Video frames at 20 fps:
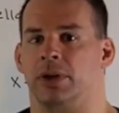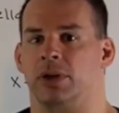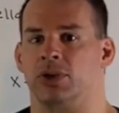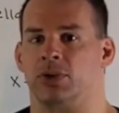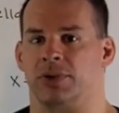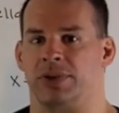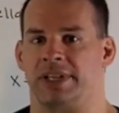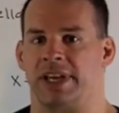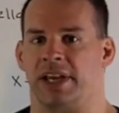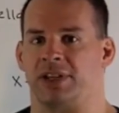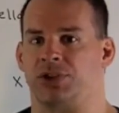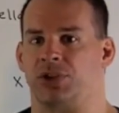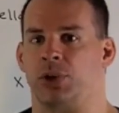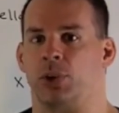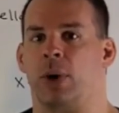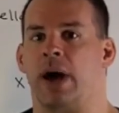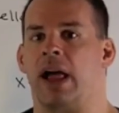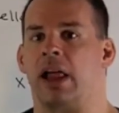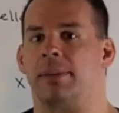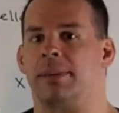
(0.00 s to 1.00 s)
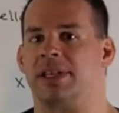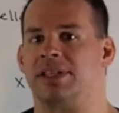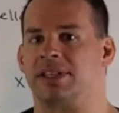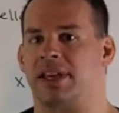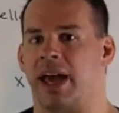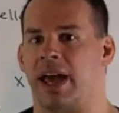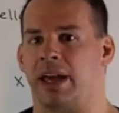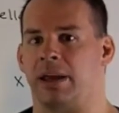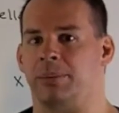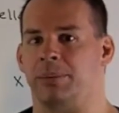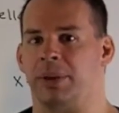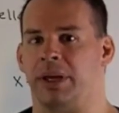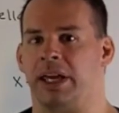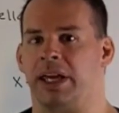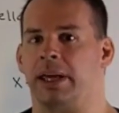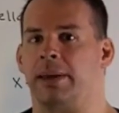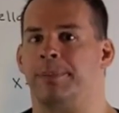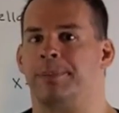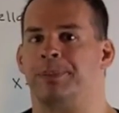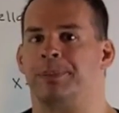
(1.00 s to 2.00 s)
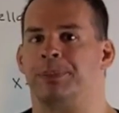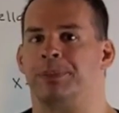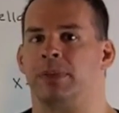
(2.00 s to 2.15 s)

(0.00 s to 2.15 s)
So if we take two elements, A and B,